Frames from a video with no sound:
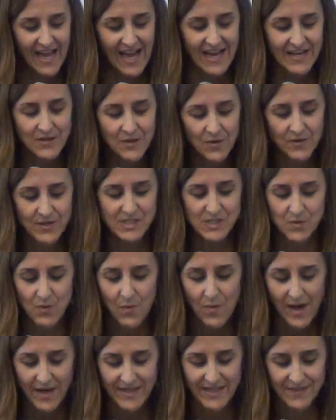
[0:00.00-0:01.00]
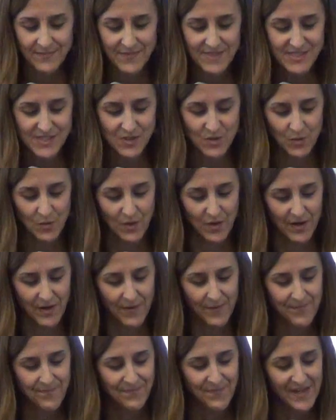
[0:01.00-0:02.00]
I noticed while walking into
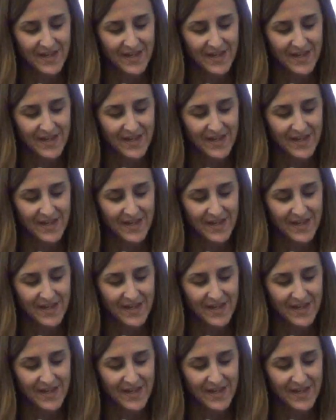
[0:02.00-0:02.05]
school